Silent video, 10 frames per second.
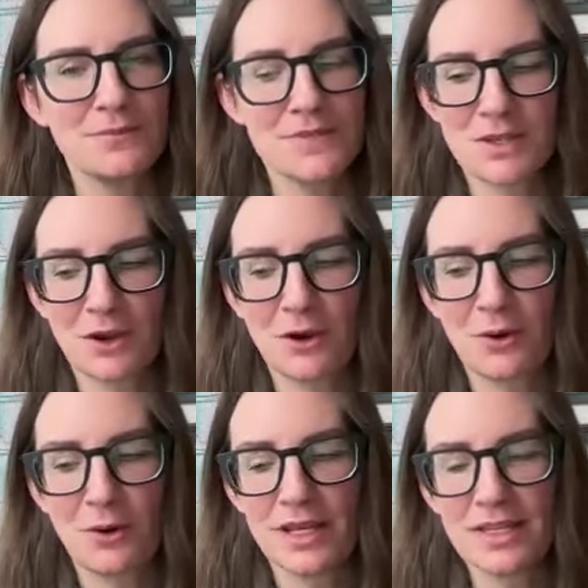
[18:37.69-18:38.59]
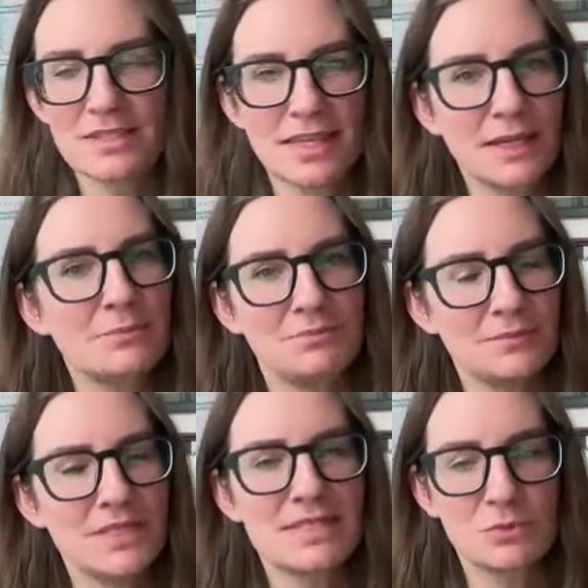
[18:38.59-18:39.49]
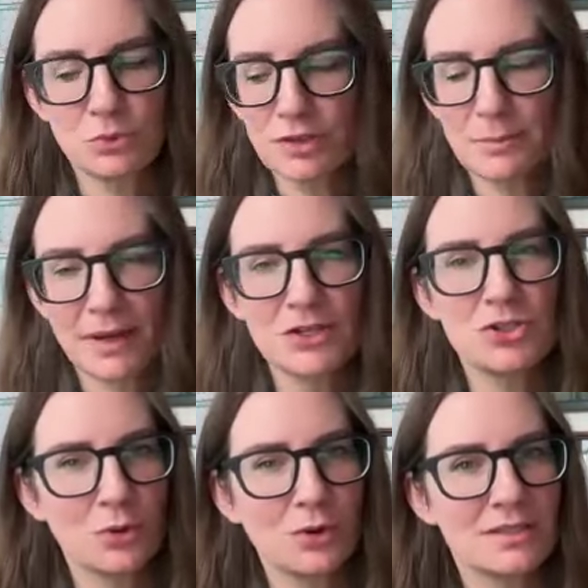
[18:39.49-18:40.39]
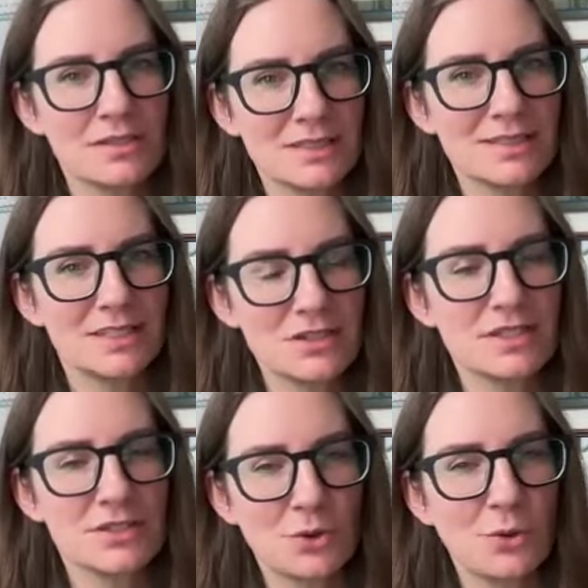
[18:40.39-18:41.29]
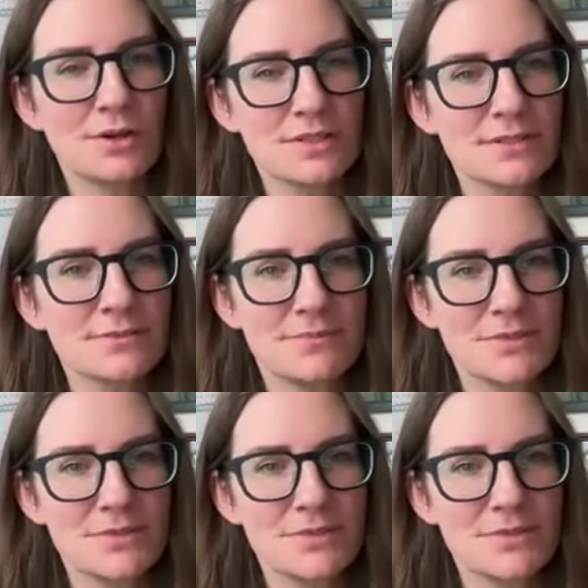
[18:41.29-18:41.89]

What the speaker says: So it's really my joy to teach this course.